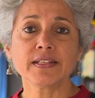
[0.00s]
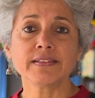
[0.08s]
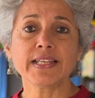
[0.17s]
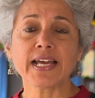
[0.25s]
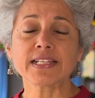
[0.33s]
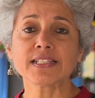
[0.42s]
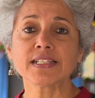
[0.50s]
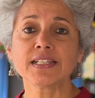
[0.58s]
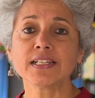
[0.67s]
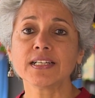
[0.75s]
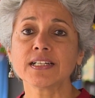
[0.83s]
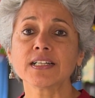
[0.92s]
that
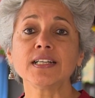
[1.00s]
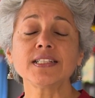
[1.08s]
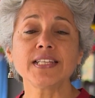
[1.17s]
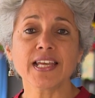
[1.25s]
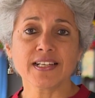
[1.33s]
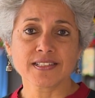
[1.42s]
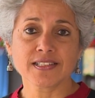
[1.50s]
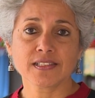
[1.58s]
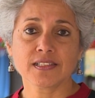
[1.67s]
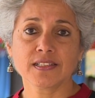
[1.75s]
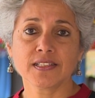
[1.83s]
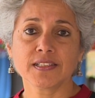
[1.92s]
curtailed
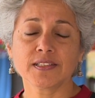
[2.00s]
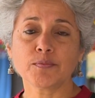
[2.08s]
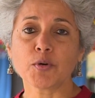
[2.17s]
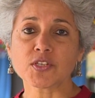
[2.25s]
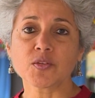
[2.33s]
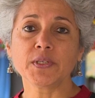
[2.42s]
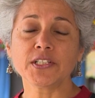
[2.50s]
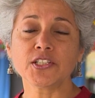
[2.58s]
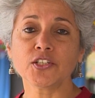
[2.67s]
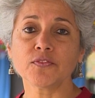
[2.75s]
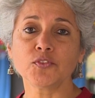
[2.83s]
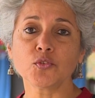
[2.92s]
the
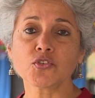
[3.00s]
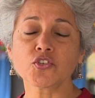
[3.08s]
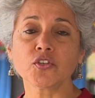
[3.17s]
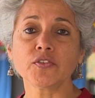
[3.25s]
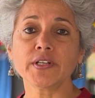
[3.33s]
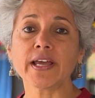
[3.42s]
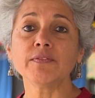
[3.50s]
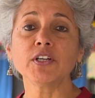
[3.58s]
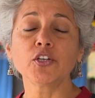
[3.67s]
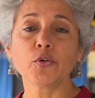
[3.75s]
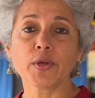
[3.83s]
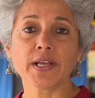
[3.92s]
possibility of those children ever
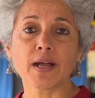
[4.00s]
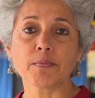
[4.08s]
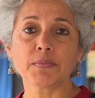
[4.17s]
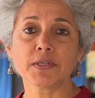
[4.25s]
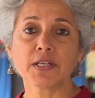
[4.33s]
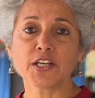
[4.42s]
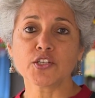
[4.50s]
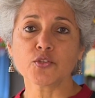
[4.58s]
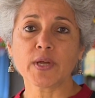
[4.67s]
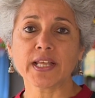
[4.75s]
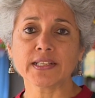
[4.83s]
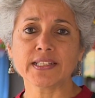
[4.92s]
growing up
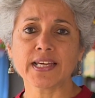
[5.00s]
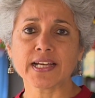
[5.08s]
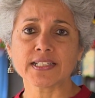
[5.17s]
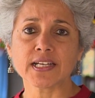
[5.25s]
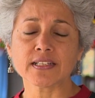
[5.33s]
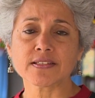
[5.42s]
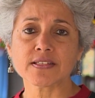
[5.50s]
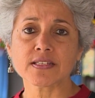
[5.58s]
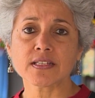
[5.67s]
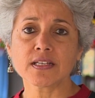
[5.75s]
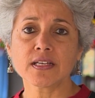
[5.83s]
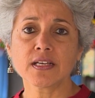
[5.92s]
into healthy
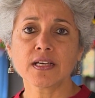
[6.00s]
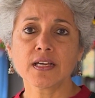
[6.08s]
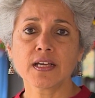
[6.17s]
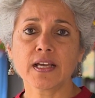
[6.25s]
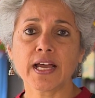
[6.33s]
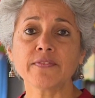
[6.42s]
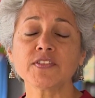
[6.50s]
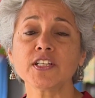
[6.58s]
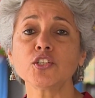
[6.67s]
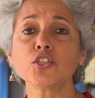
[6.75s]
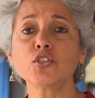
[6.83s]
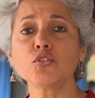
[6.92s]
adults. I have
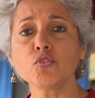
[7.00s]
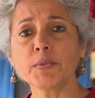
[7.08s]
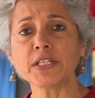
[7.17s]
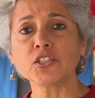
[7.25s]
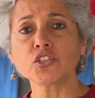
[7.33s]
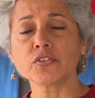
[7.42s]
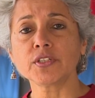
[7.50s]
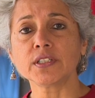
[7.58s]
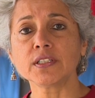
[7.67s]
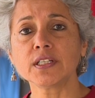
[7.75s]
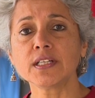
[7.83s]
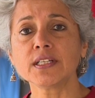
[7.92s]
seen too many
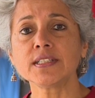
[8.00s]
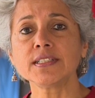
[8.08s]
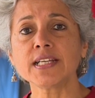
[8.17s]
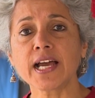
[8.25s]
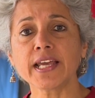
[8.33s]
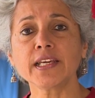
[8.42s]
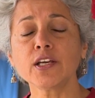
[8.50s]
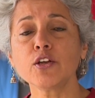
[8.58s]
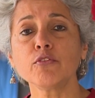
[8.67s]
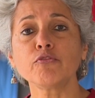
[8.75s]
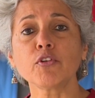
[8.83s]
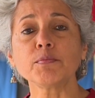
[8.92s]
children dying
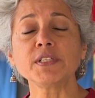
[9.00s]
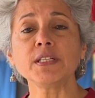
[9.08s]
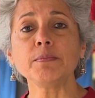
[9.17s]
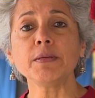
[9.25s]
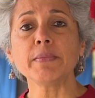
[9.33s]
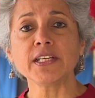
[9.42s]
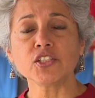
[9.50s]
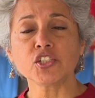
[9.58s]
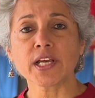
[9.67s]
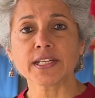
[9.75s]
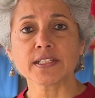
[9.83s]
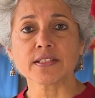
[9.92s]
from T B
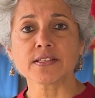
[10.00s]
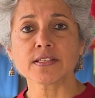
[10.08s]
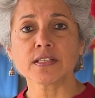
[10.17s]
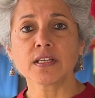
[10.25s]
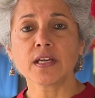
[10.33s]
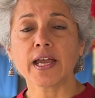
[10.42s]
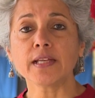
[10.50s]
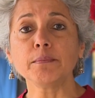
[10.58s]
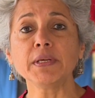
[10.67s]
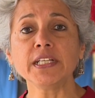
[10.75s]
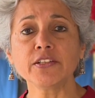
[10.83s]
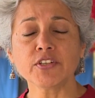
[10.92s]
meningitis and
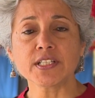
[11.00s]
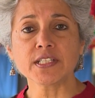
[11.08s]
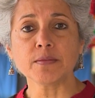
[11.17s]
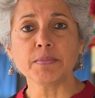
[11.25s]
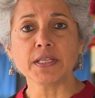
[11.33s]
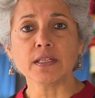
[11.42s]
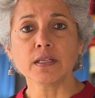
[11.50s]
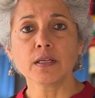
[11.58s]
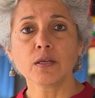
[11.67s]
miliary T B.